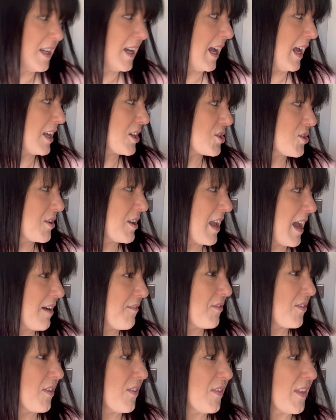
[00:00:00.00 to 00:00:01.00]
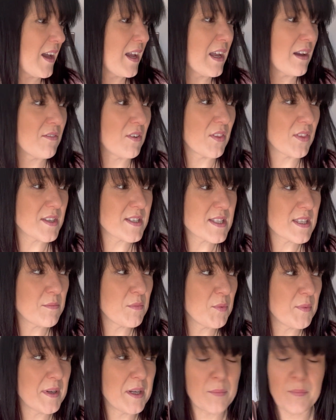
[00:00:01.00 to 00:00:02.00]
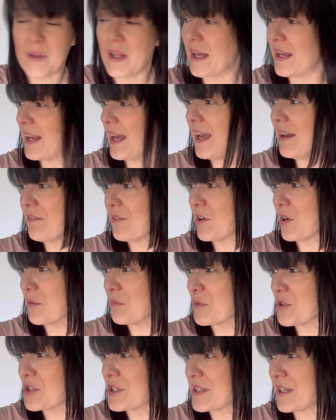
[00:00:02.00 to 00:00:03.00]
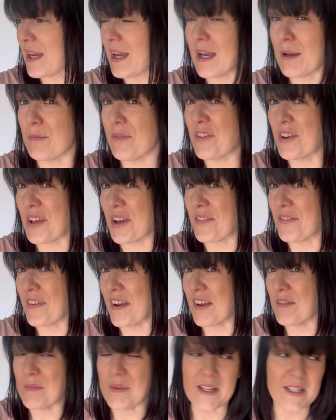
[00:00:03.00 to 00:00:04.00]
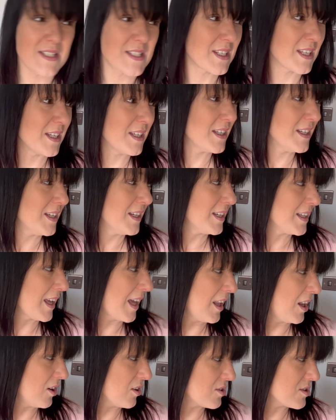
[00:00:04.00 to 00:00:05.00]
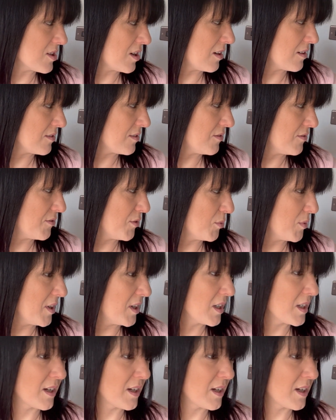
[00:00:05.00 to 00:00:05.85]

I'll show you everything that I have on the Slimming World Plan. I haven't got much time. I've only got 5 minutes to get logged on for work.